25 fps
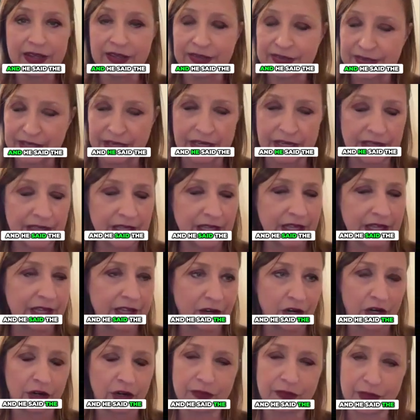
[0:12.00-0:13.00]
he said
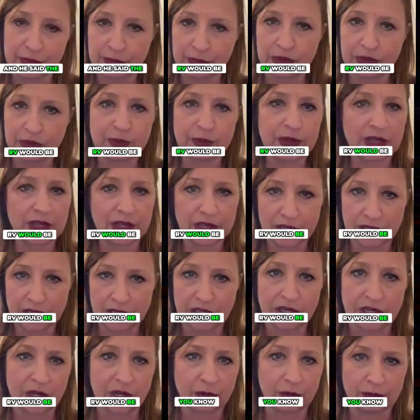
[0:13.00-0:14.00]
the RV would
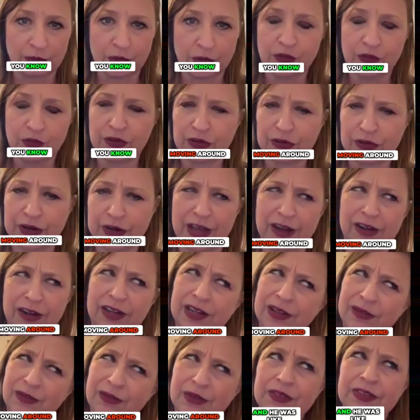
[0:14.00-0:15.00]
be, moving
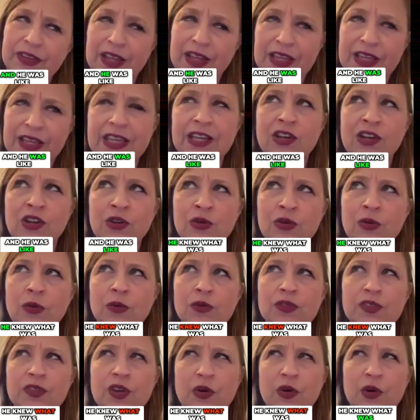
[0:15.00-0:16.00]
around. And he was like, he knew
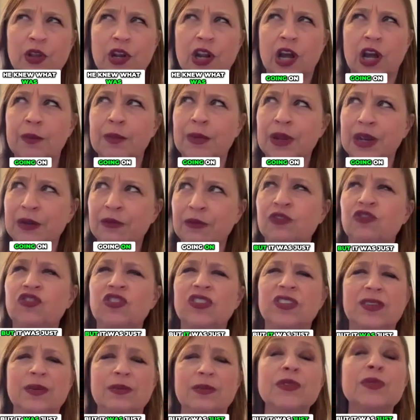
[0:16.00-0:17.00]
what was going on, but it
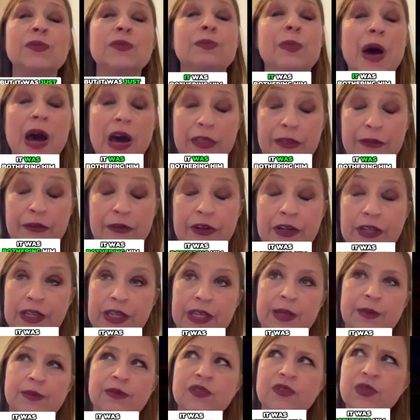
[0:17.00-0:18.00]
was
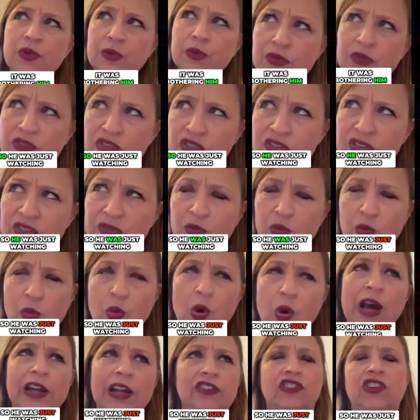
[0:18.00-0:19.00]
bothering him. So he was just
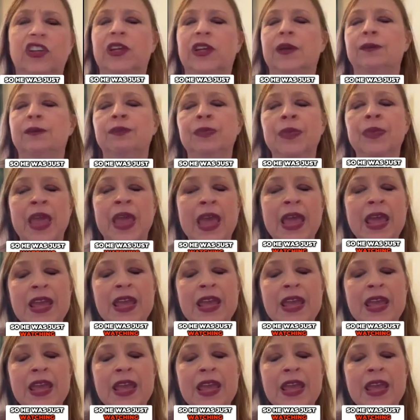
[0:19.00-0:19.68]
watching.